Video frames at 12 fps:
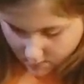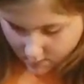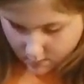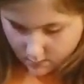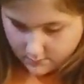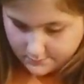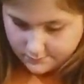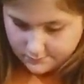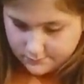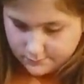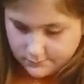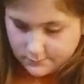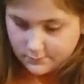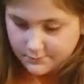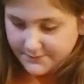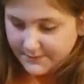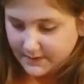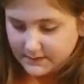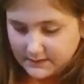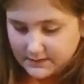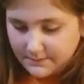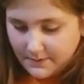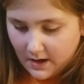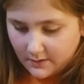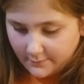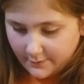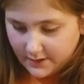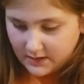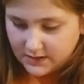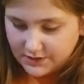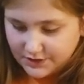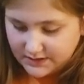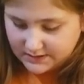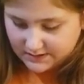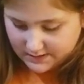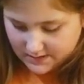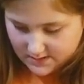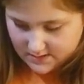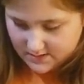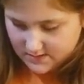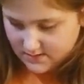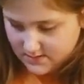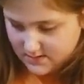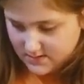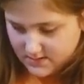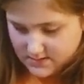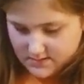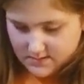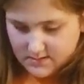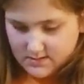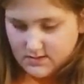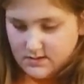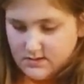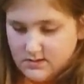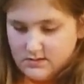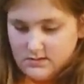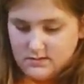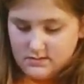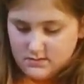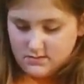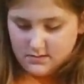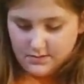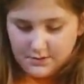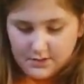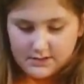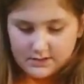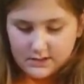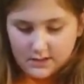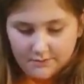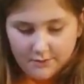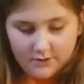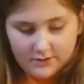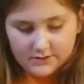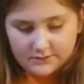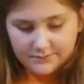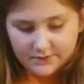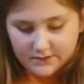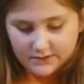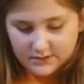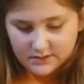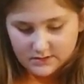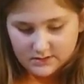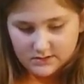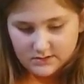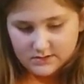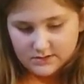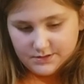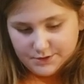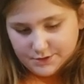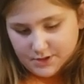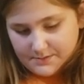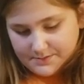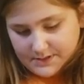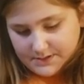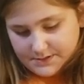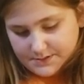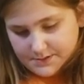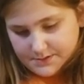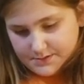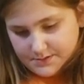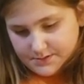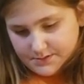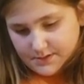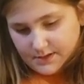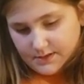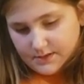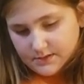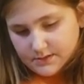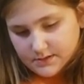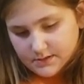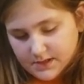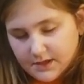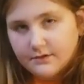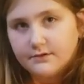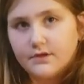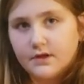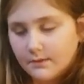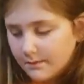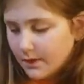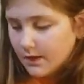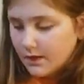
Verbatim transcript: Um, this is the back where you can adjust it. And the only dislike about it is because the straps get like tangled up.